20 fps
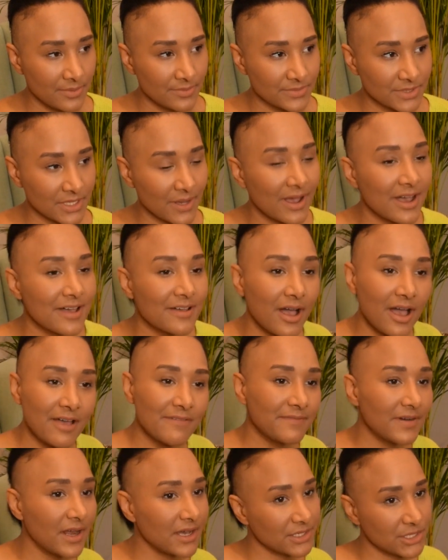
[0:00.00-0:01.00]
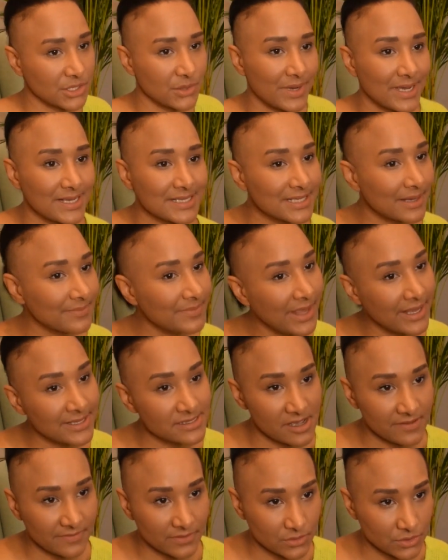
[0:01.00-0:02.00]
So I fluctuate. Some days
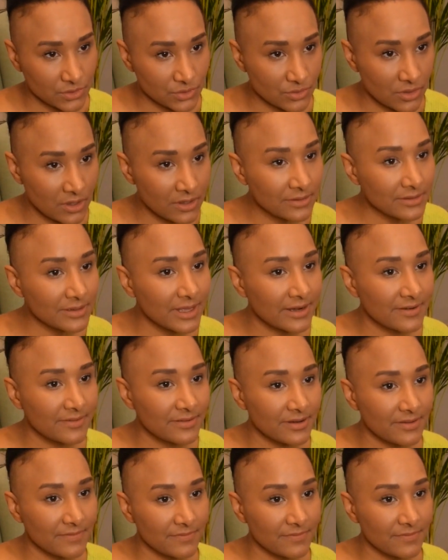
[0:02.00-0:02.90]
I feel strong and